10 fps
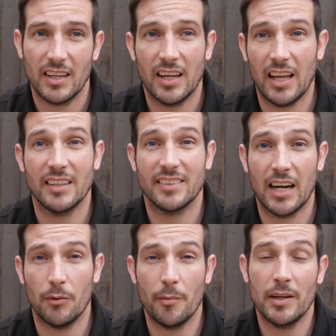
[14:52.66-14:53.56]
I like
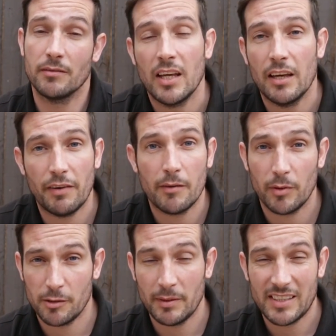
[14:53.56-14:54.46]
Thai women. If
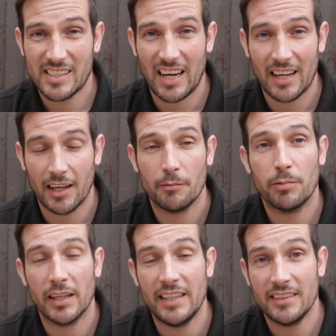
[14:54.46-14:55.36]
anybody's been to
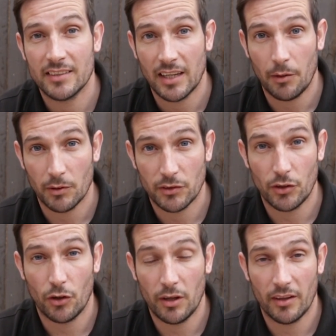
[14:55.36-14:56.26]
Thailand, please, I want
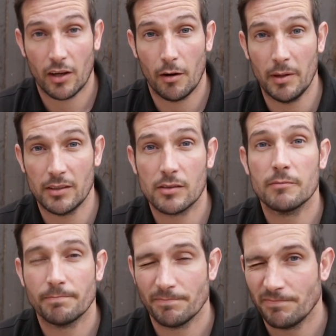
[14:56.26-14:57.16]
to know you in the comments.
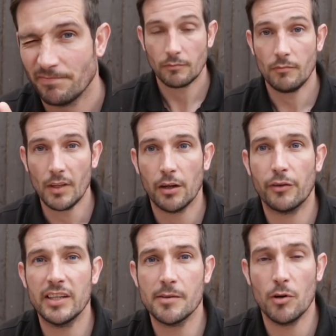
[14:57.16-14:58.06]

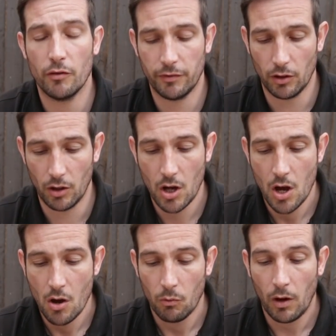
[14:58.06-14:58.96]
Crazy Mofo.
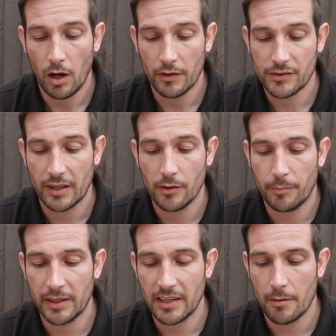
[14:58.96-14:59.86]
What are the
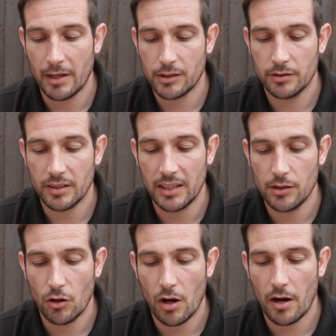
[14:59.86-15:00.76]
standard brick dimensions
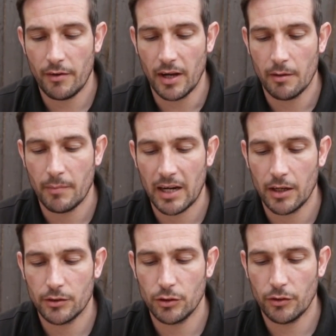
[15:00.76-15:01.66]
in your area?
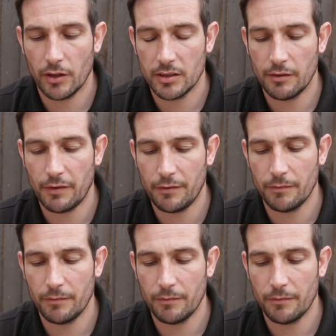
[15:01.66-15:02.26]
Mine are 230,